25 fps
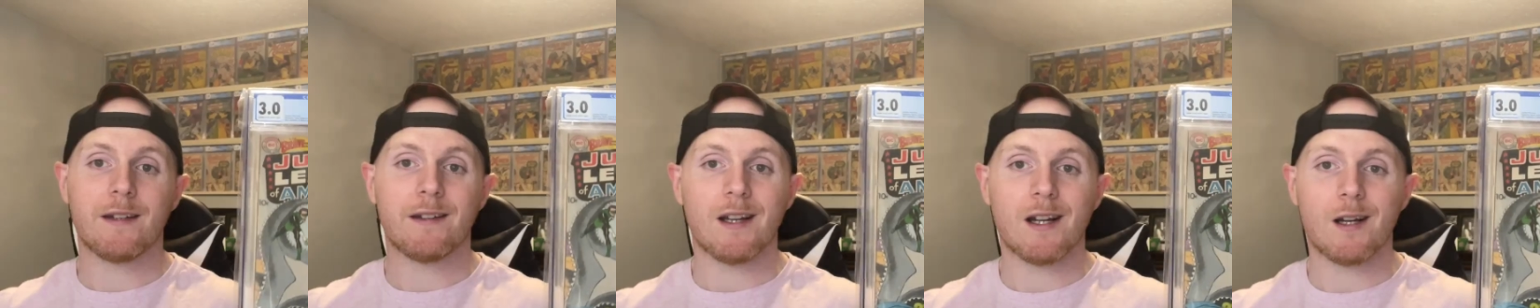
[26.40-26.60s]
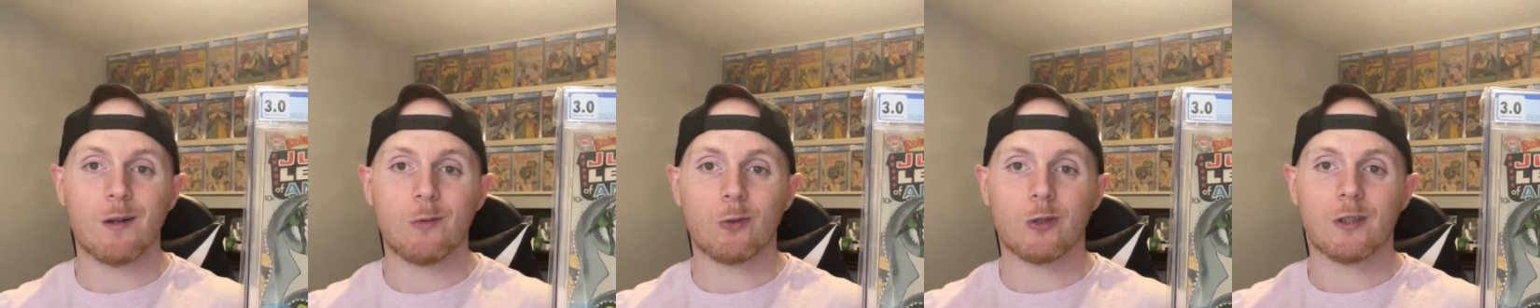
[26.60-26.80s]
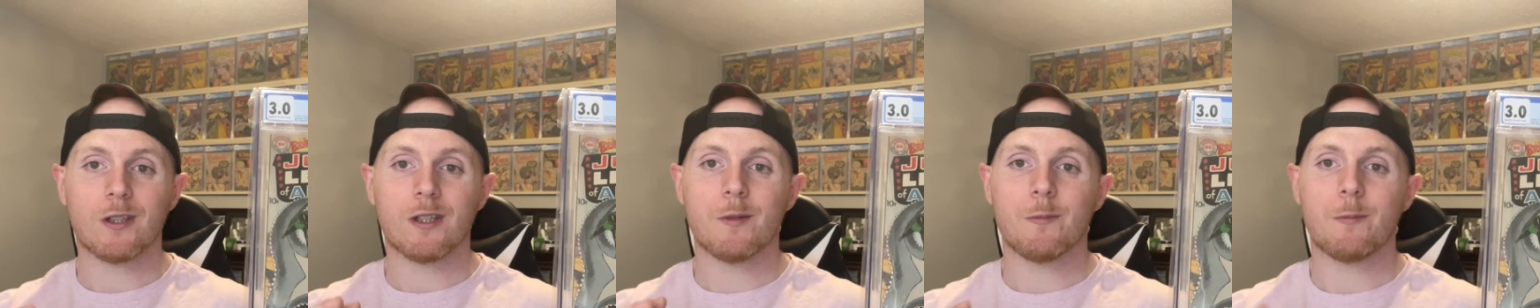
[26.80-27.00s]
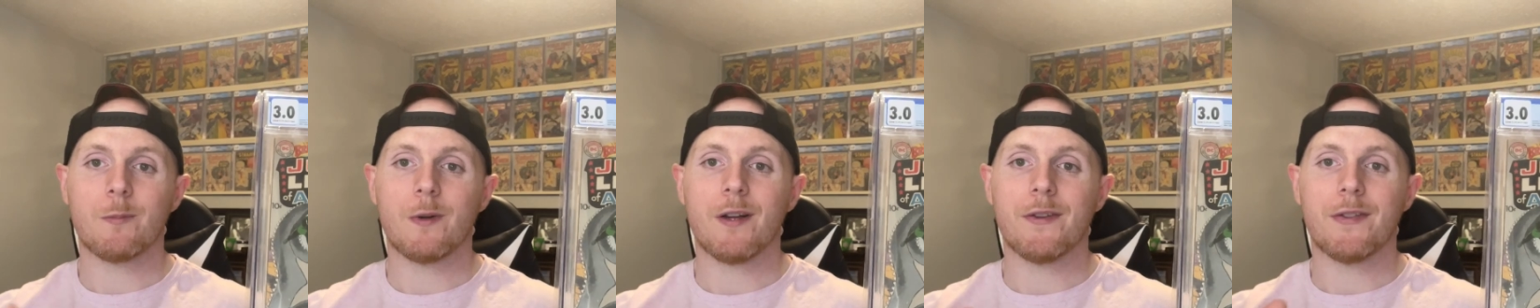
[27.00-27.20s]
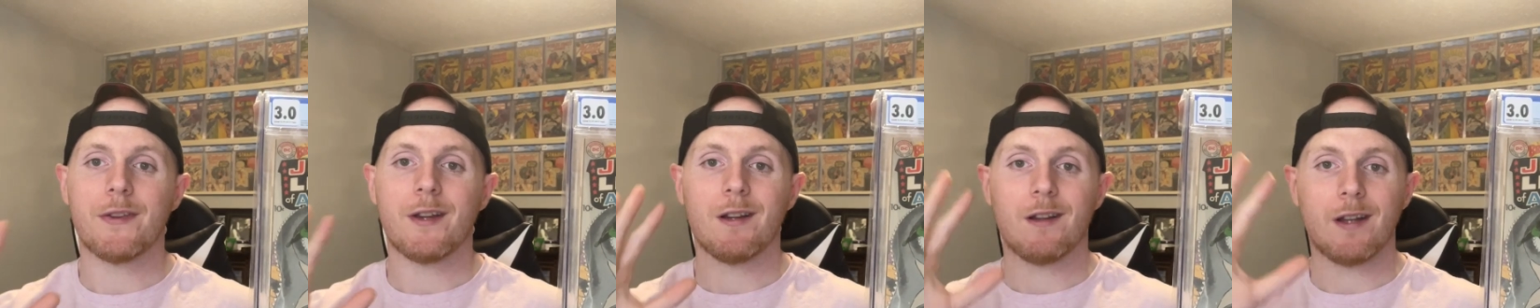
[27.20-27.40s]
not worry
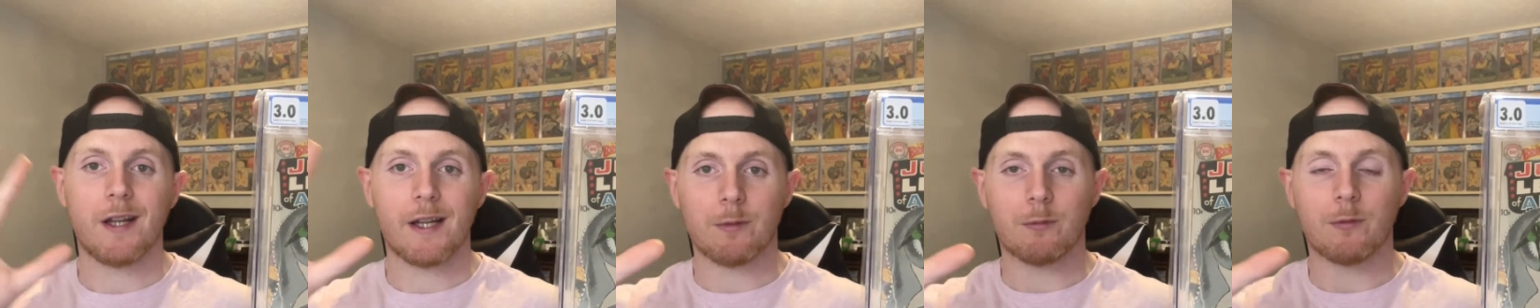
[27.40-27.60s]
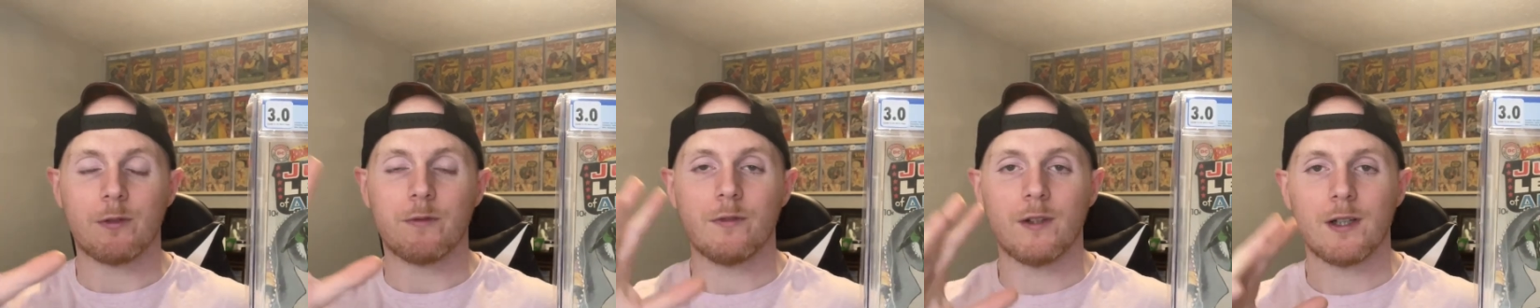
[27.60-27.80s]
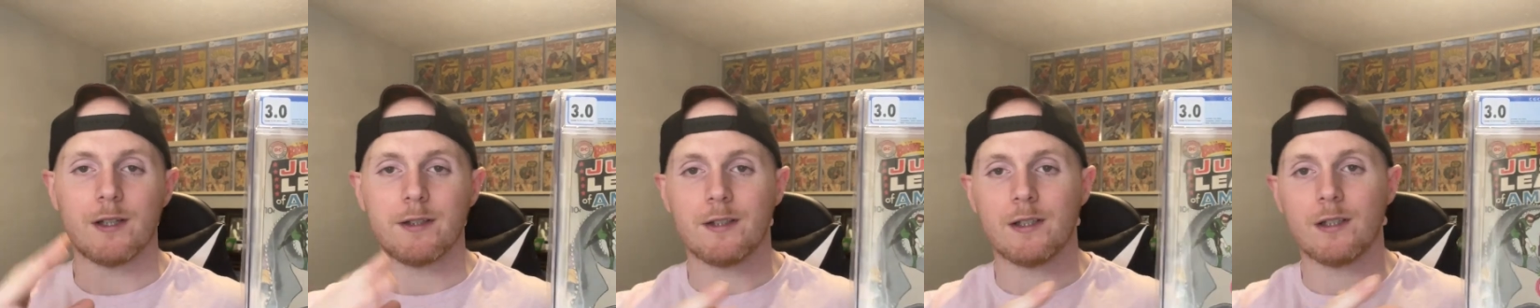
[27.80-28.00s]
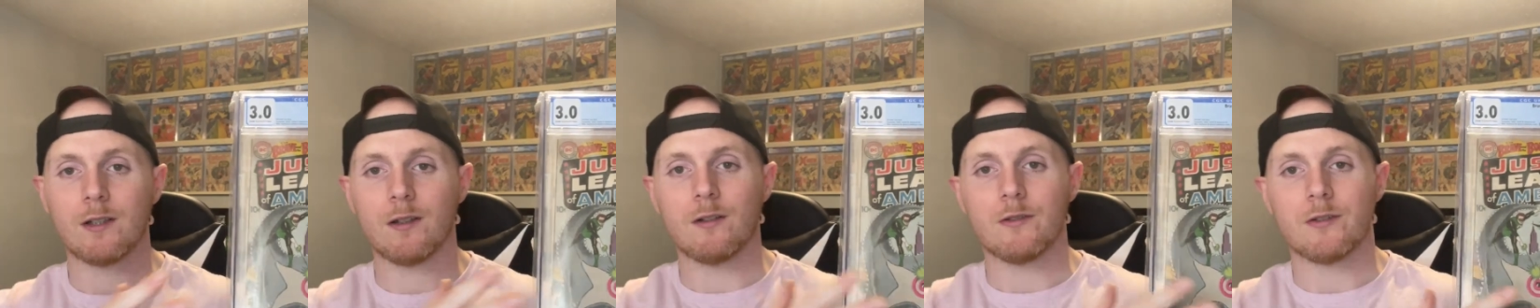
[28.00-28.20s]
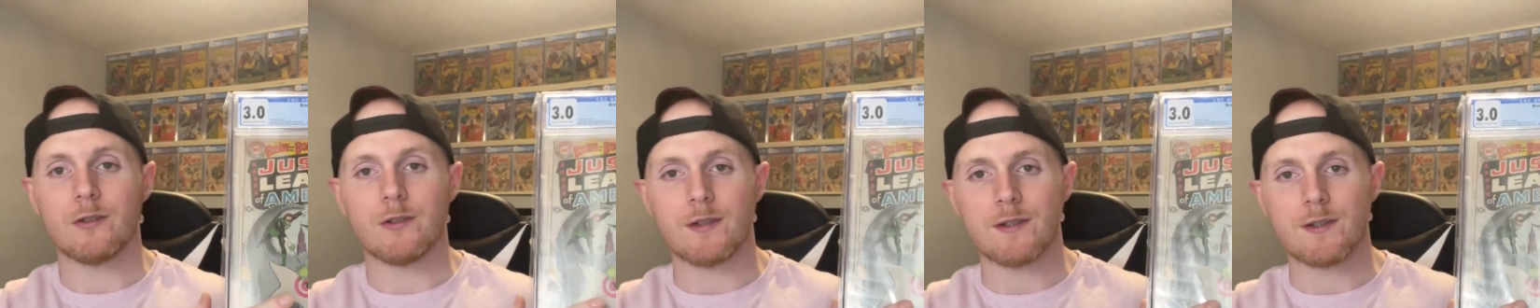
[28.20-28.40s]
about the light reflecting
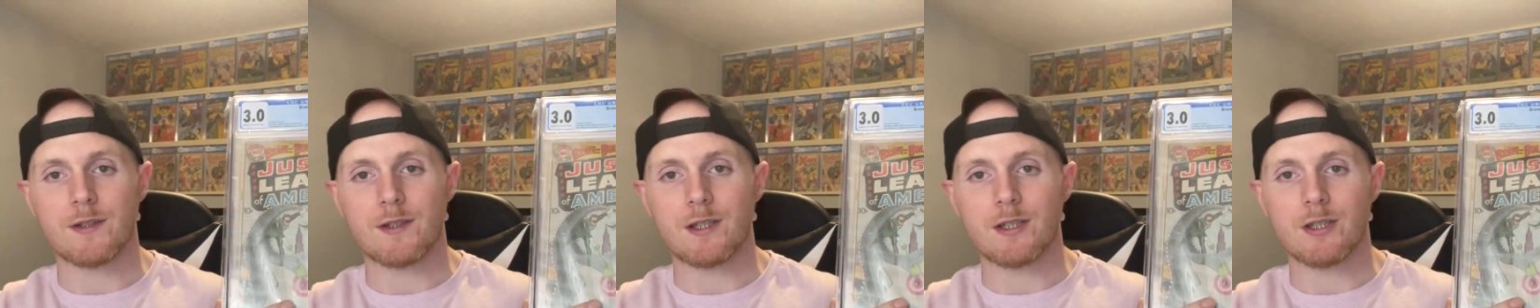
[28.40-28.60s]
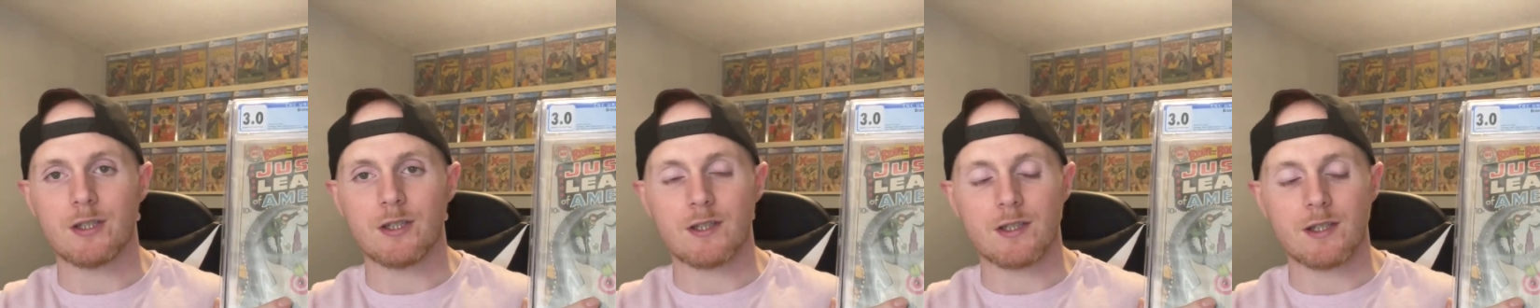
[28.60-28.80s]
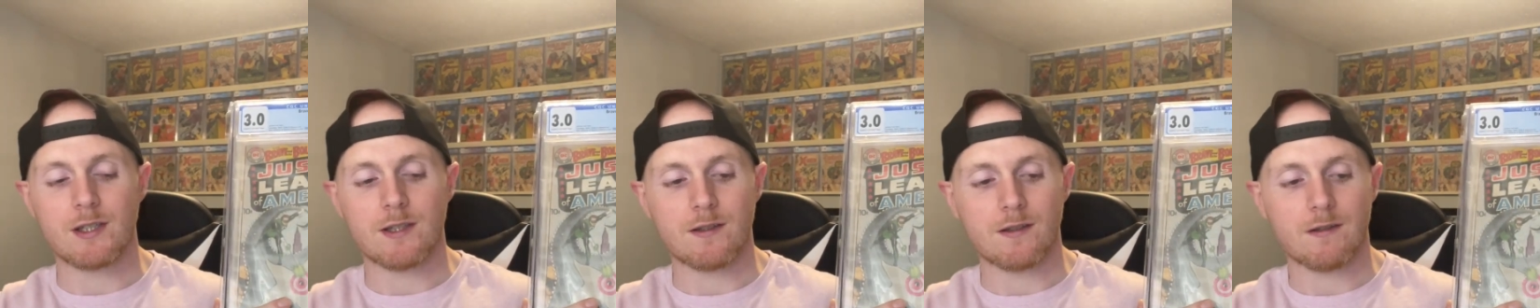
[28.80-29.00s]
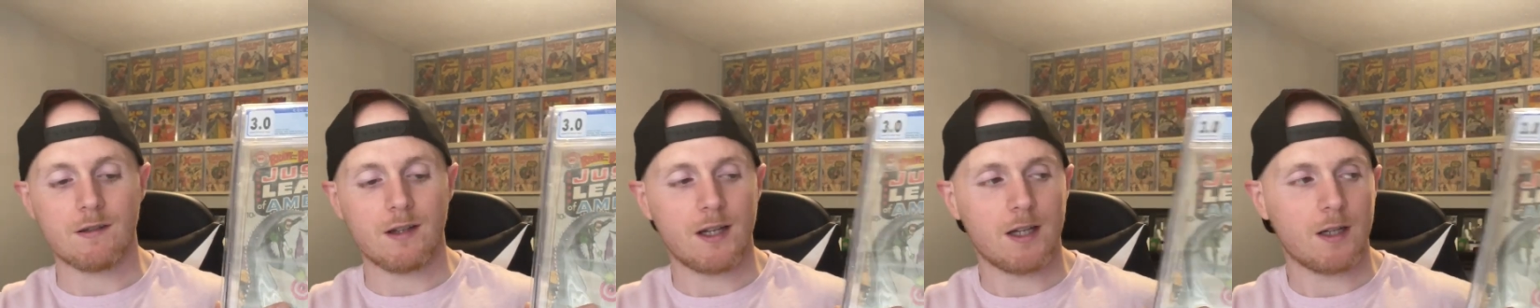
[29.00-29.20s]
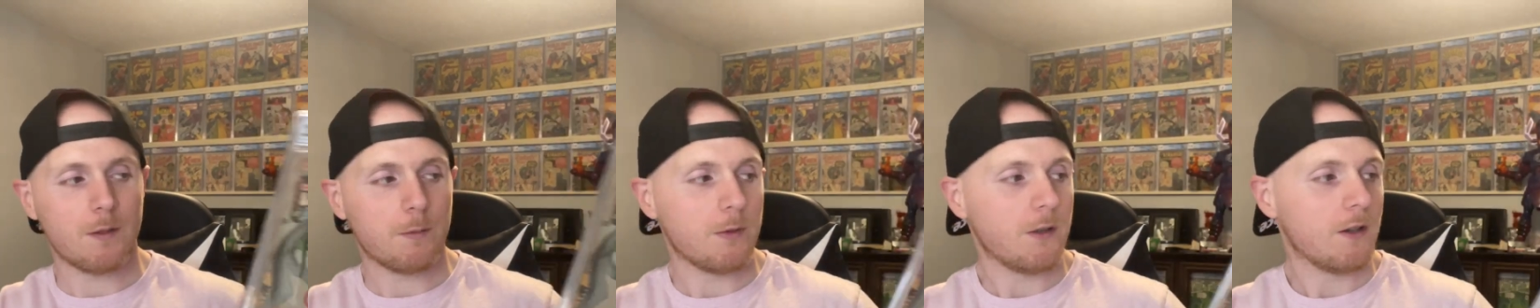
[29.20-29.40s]
onto the CGC
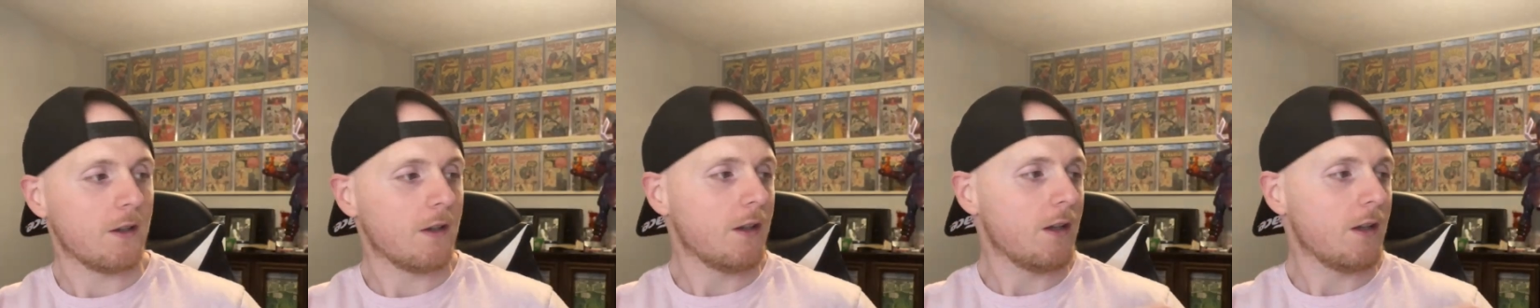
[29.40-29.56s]
slab.